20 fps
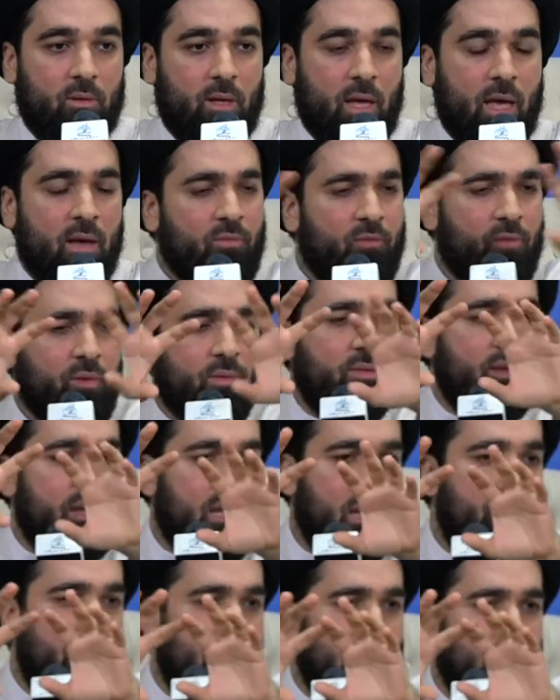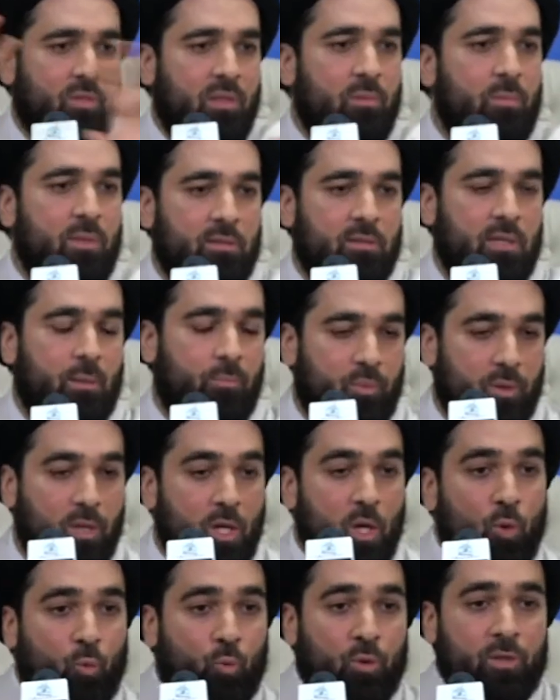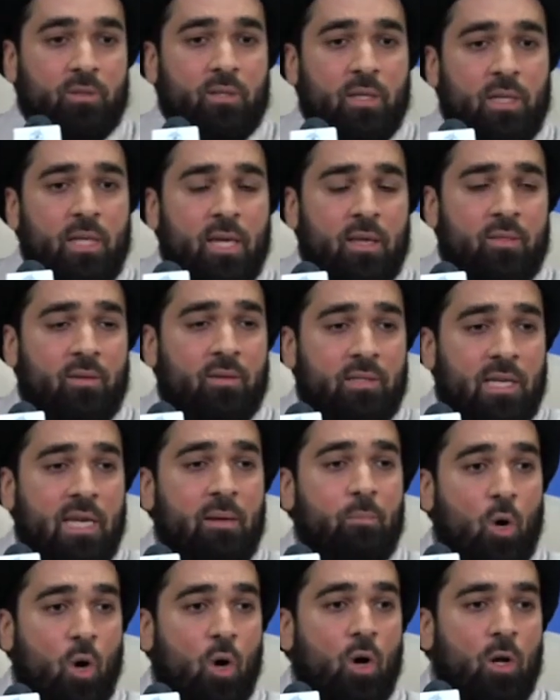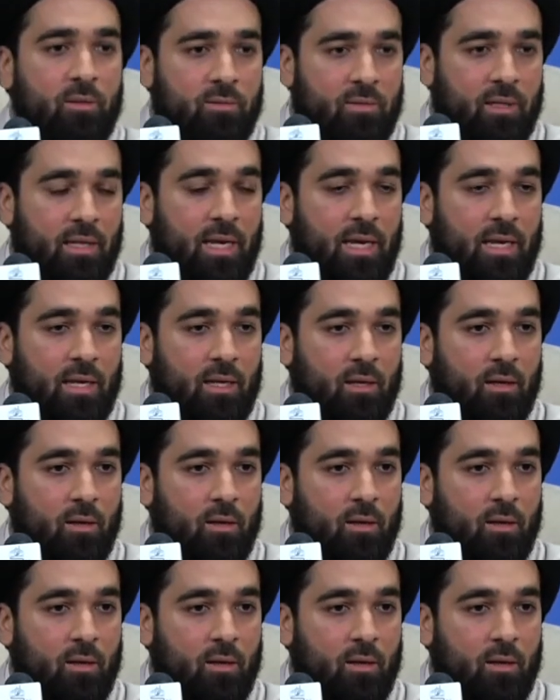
Everything about them is separate. We're sitting in the same hall today.